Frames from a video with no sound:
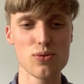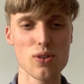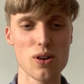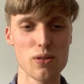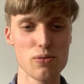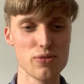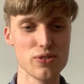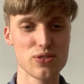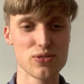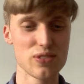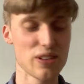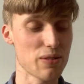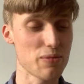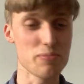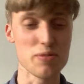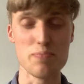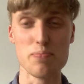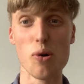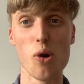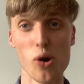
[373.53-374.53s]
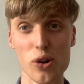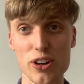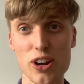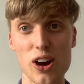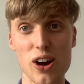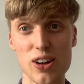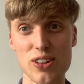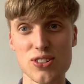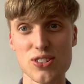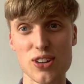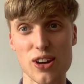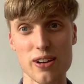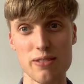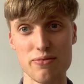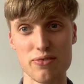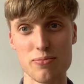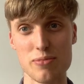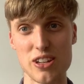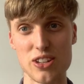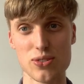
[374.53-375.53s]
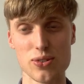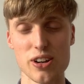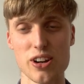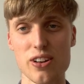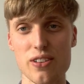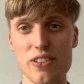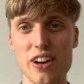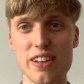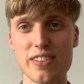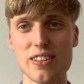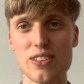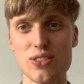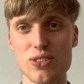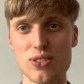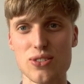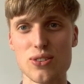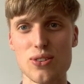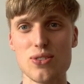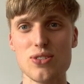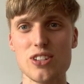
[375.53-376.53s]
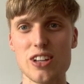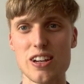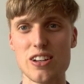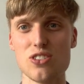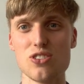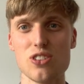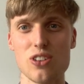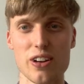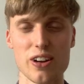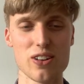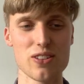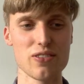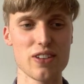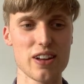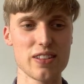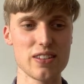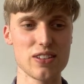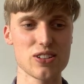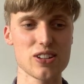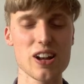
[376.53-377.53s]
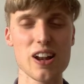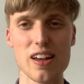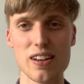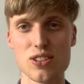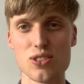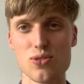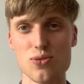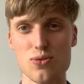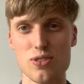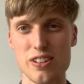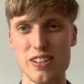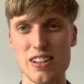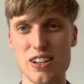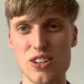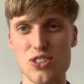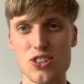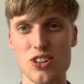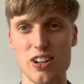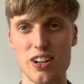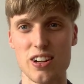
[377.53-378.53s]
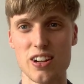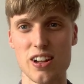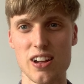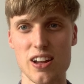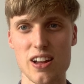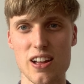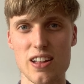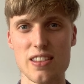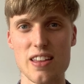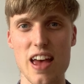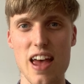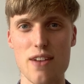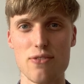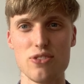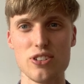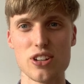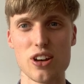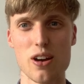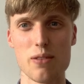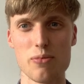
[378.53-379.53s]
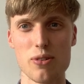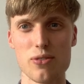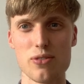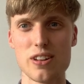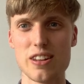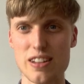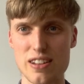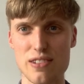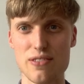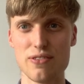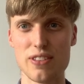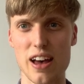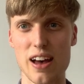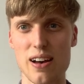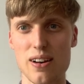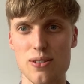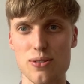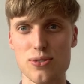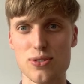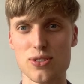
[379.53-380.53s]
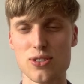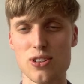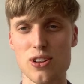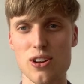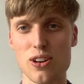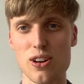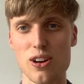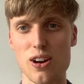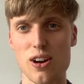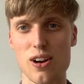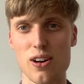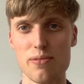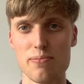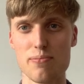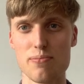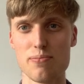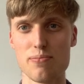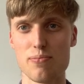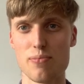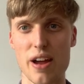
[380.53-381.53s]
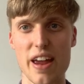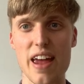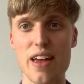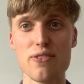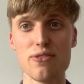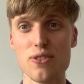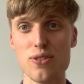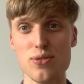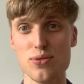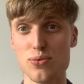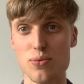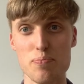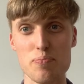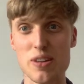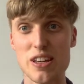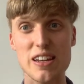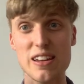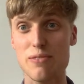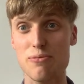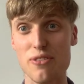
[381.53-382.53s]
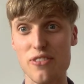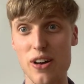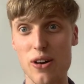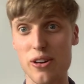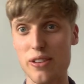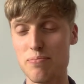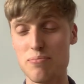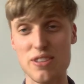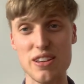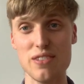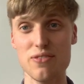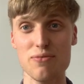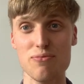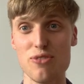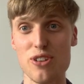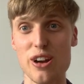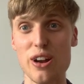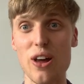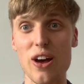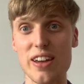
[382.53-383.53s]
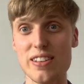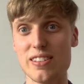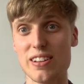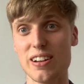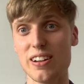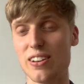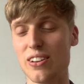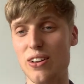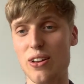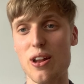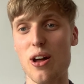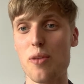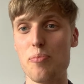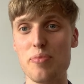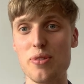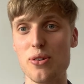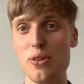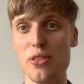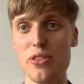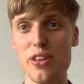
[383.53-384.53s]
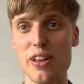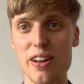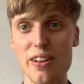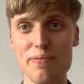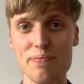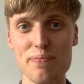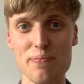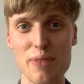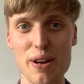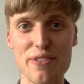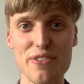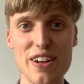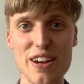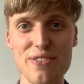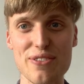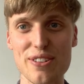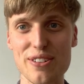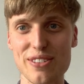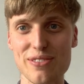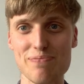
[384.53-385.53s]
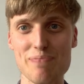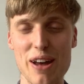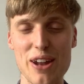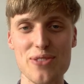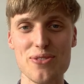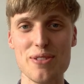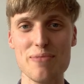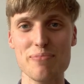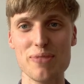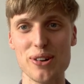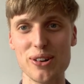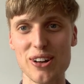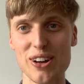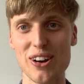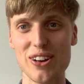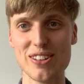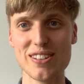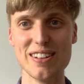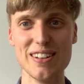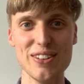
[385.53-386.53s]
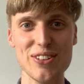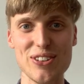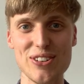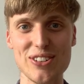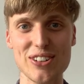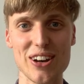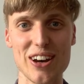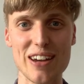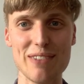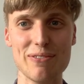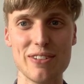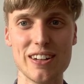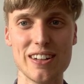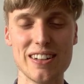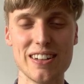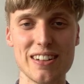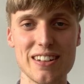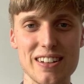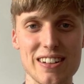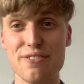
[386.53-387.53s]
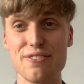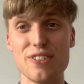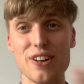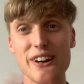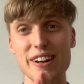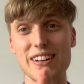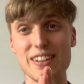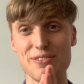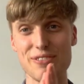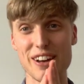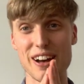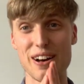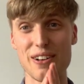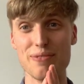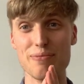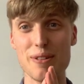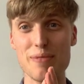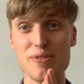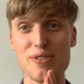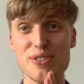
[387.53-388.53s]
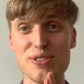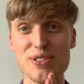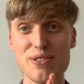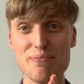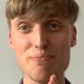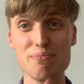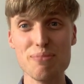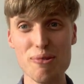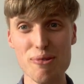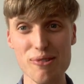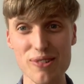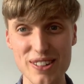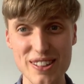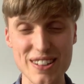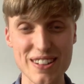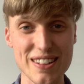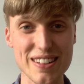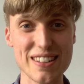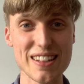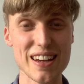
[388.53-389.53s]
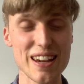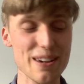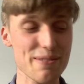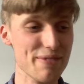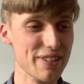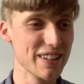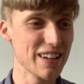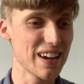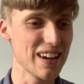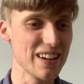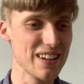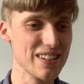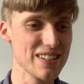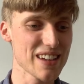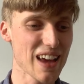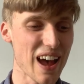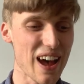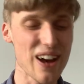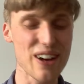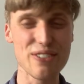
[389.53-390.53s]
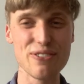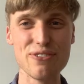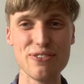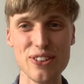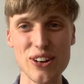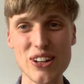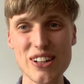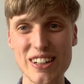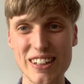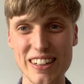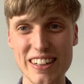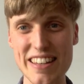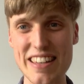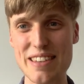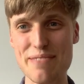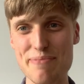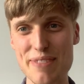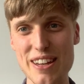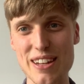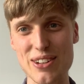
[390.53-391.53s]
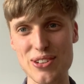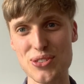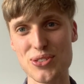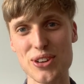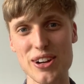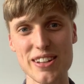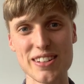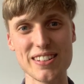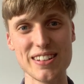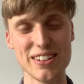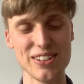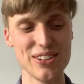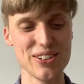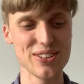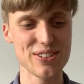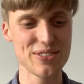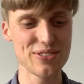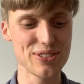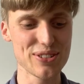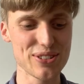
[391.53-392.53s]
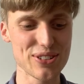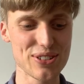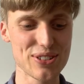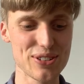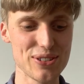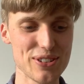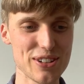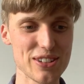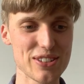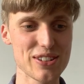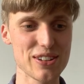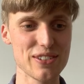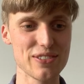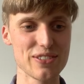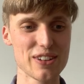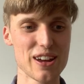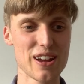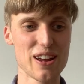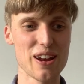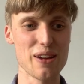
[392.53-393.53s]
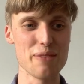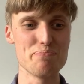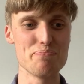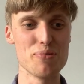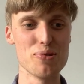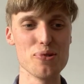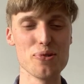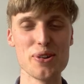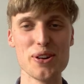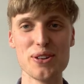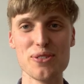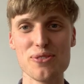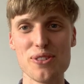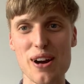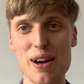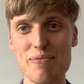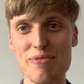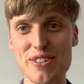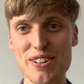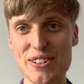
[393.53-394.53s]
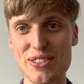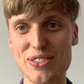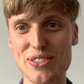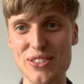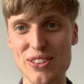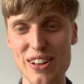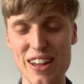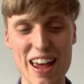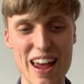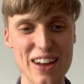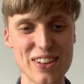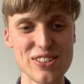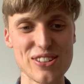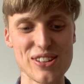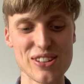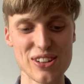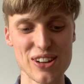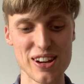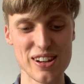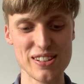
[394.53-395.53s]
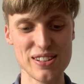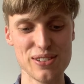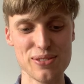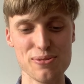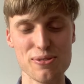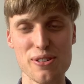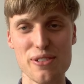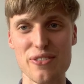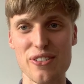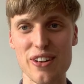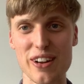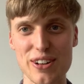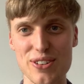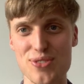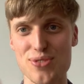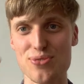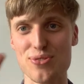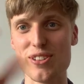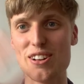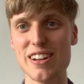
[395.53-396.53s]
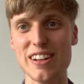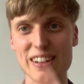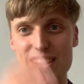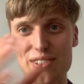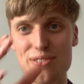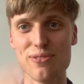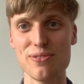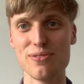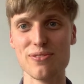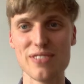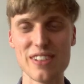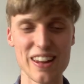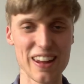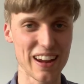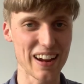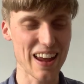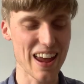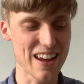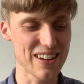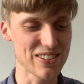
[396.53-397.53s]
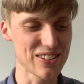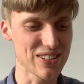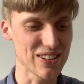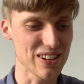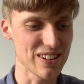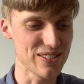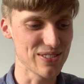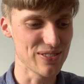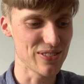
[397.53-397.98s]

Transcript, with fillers: would be podcast time for me. So I kind of had this association, I kind of had this classical conditioning that every time I would leave the house, my headphones would be in without me even realizing, and I'd be on my favorite Mandarin podcast in no time. Finally, we have my most important tip, and that is have fun and keep it interesting. You know, if you're just doing stuff like boring grammar exercises, or like drilling, like exercise and